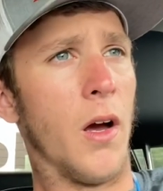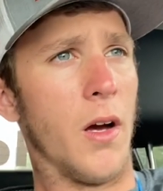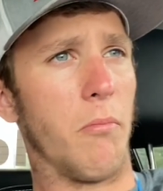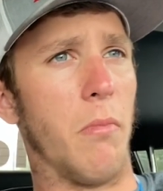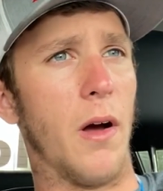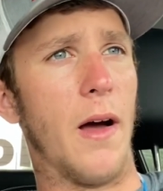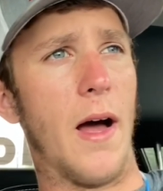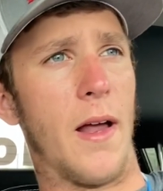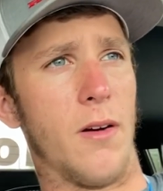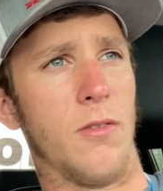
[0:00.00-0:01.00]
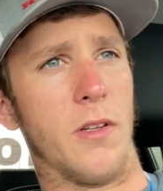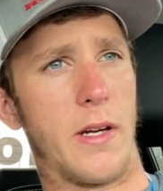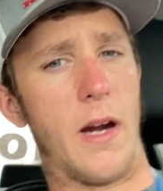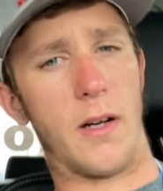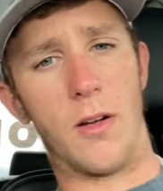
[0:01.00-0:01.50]
But I don't really
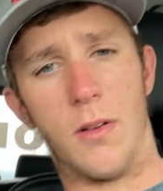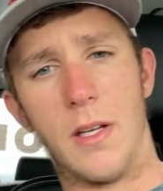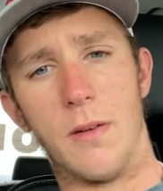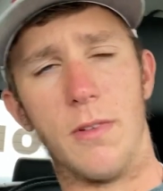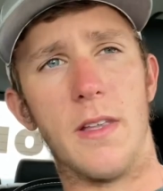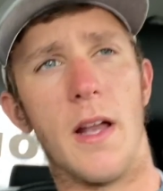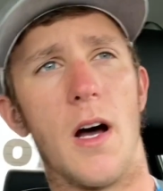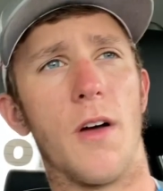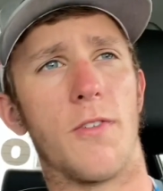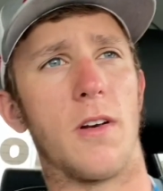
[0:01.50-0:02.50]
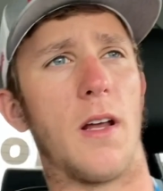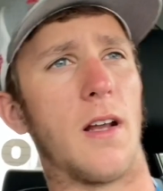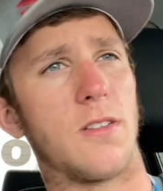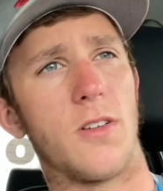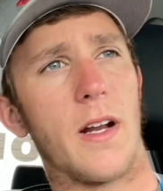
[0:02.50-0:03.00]
care to go to the DMV that often, and I
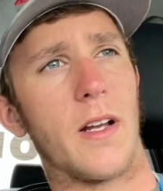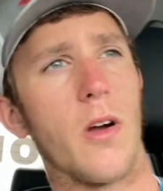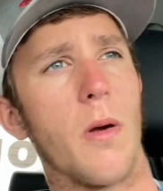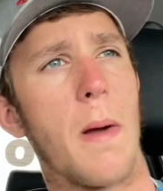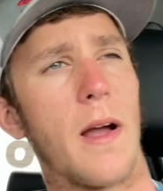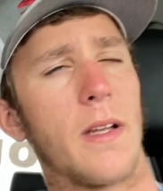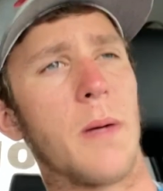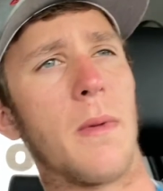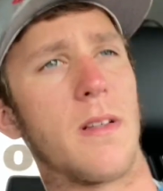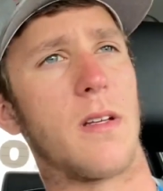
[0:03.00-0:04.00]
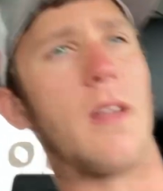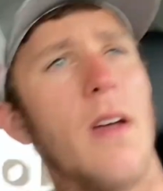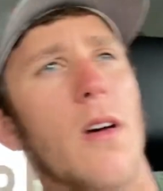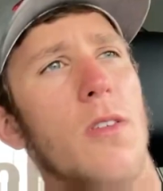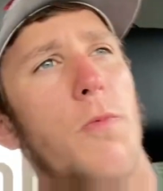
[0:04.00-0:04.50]
still gotta go back and get my
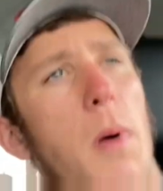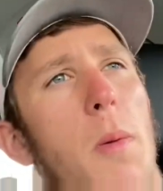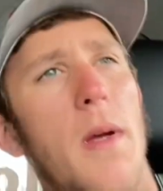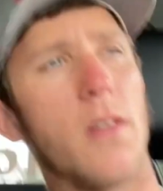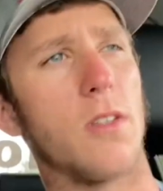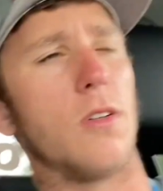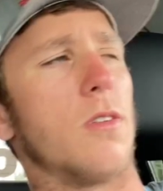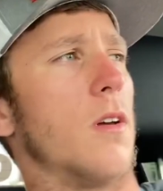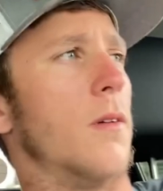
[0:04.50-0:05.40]
CDLs permit too. So